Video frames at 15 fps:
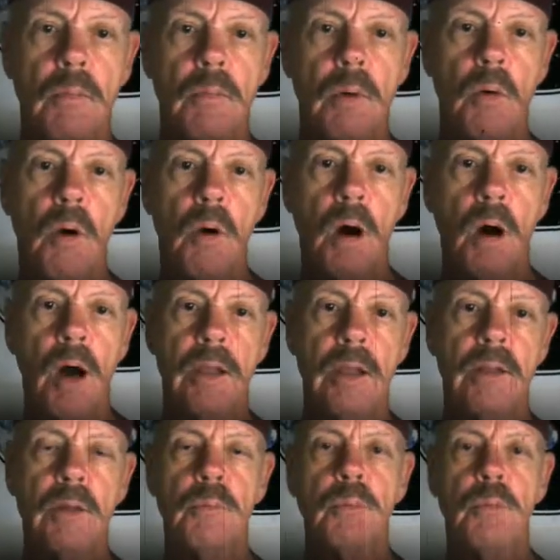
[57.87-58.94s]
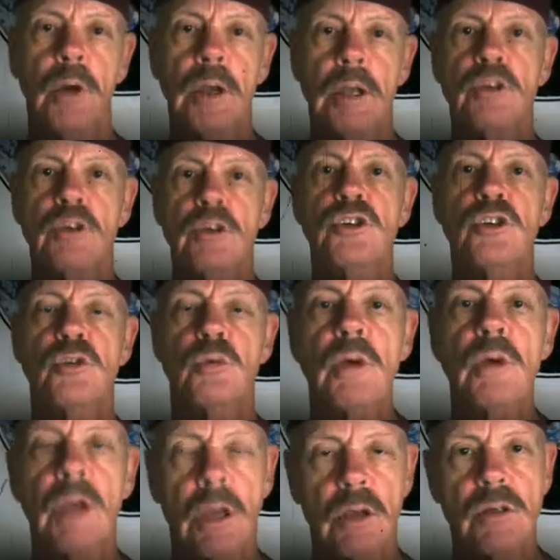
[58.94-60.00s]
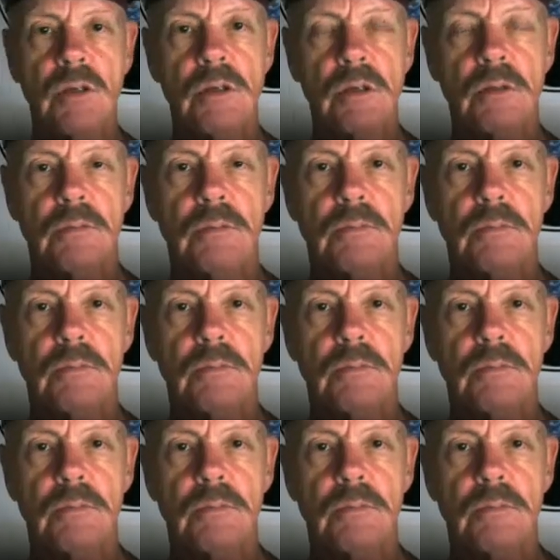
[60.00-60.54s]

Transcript: why the brain shrinks.